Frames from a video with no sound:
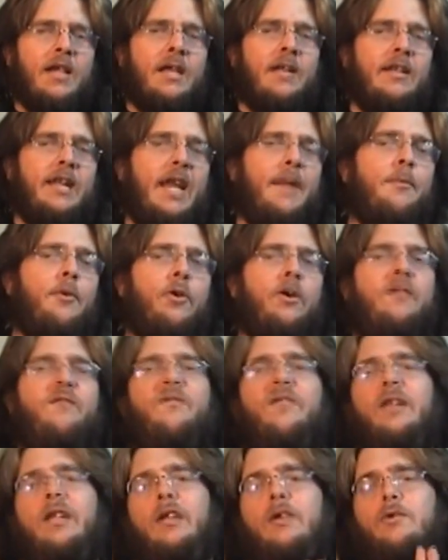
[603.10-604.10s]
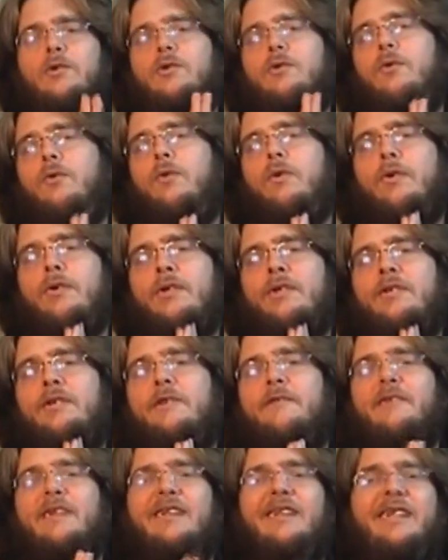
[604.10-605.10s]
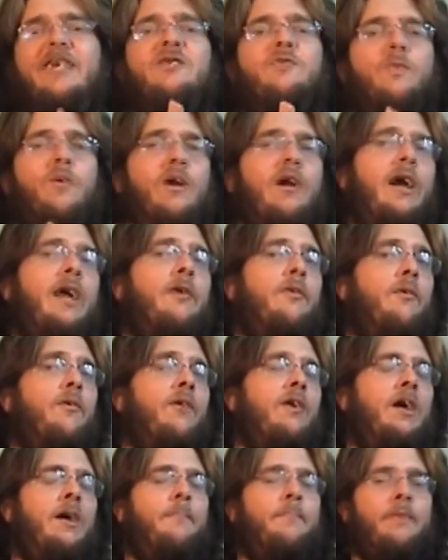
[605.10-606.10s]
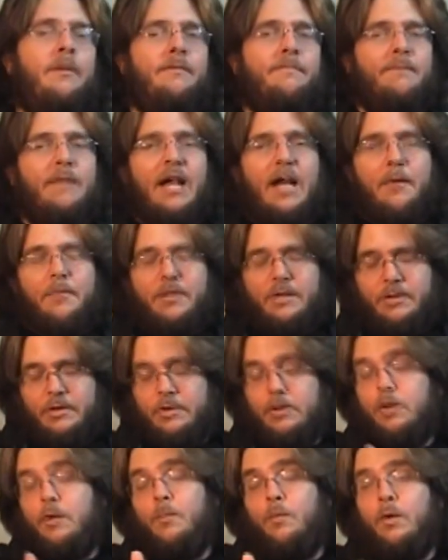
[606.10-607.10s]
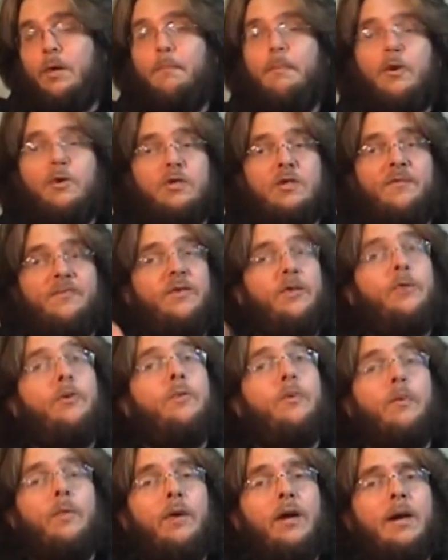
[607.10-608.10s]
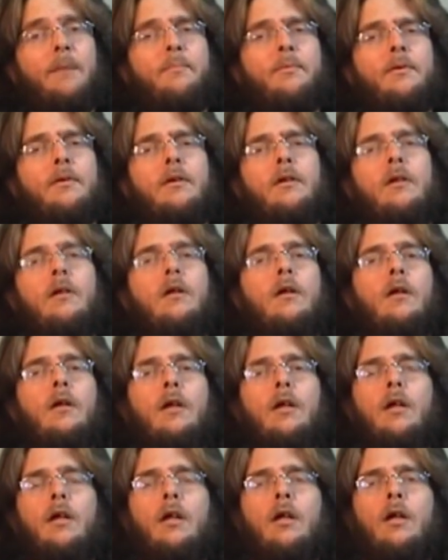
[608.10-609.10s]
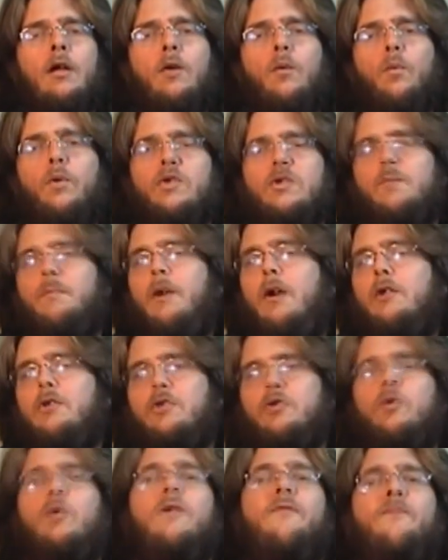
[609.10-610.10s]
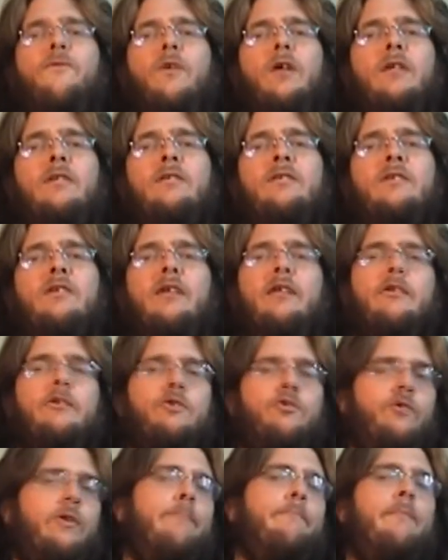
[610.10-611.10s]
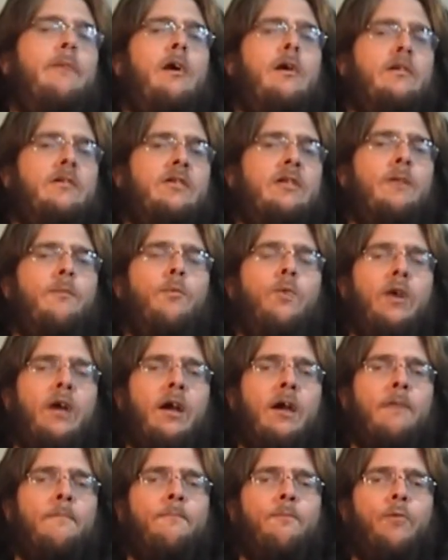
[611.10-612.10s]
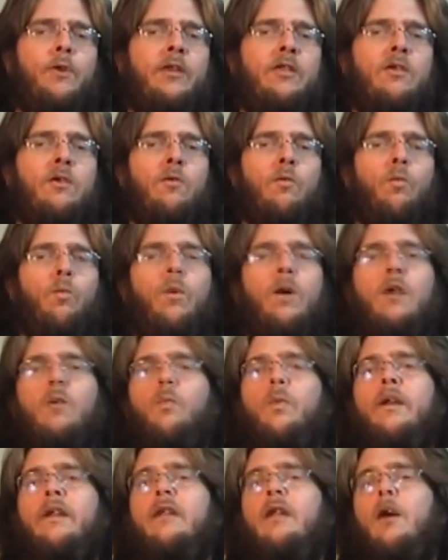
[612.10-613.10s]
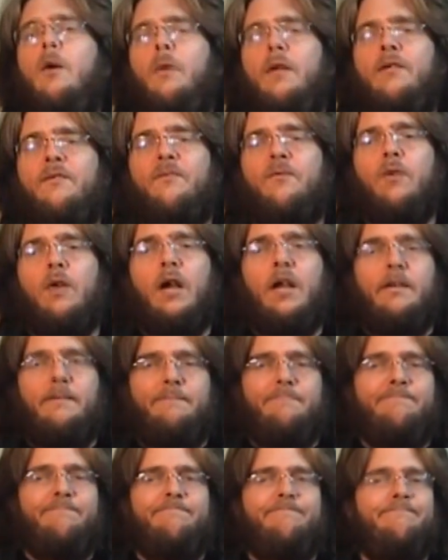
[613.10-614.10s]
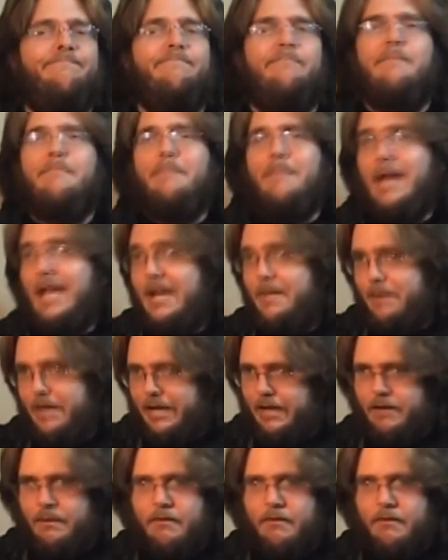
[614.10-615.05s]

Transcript: Neighborhood video stores, at least where I grew up, and I would assume where most of you grew up, were small storefronts in a strip mall somewhere, with one window in front, maybe.